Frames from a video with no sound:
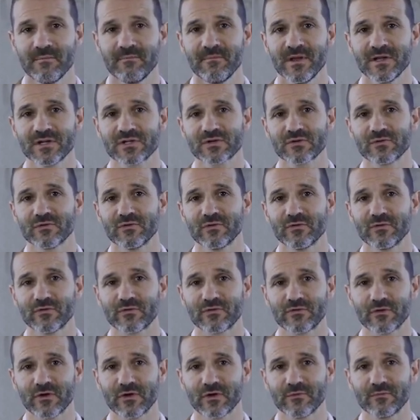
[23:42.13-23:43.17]
Make sure
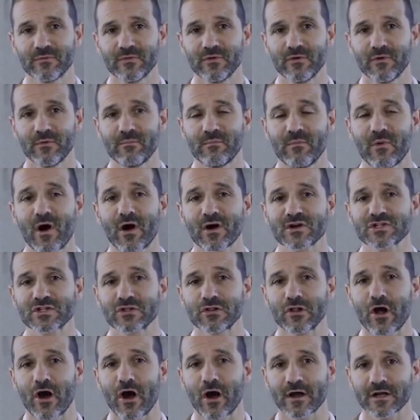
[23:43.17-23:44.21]
those uh, the
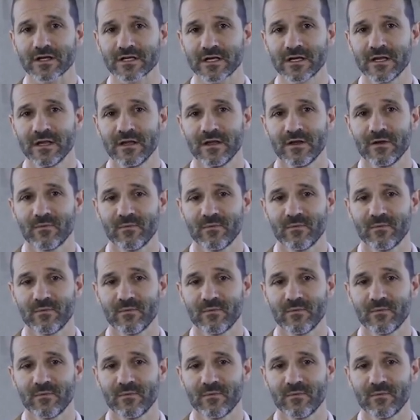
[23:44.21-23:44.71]
box lock,